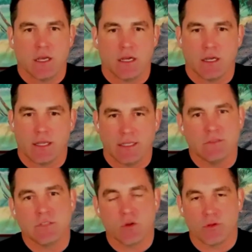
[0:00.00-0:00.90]
Uh,
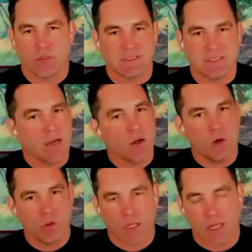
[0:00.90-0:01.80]
and so there's not a
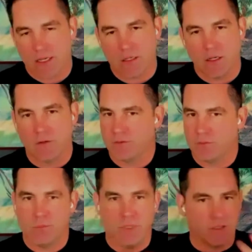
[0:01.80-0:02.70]
whole lot of
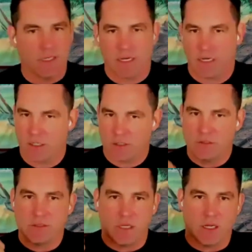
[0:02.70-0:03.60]

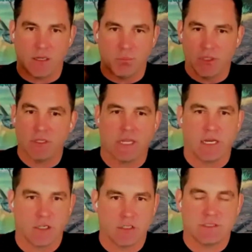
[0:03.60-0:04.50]
millionaires, uh,
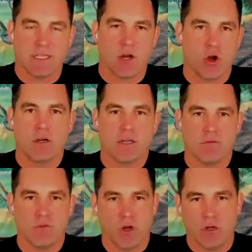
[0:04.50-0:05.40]
billionaires that aren't
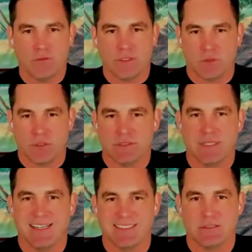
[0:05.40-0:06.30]
involved in real
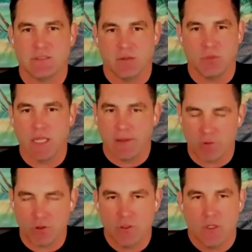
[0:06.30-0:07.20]
estate at some
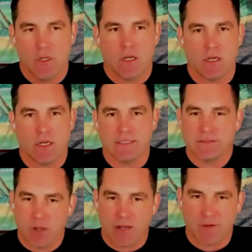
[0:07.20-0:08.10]
level. Uh,
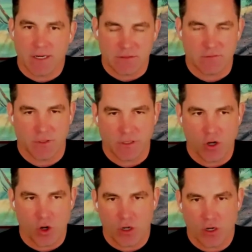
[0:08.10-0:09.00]
and so I find it's
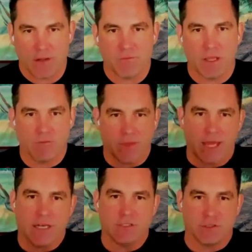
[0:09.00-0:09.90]
very hard if, if
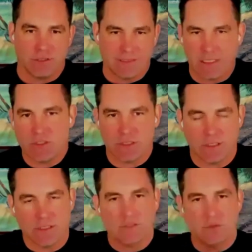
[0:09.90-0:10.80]
that is your
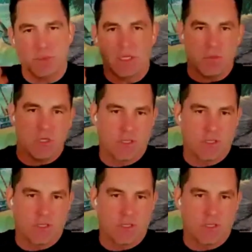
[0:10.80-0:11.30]
intention is to be a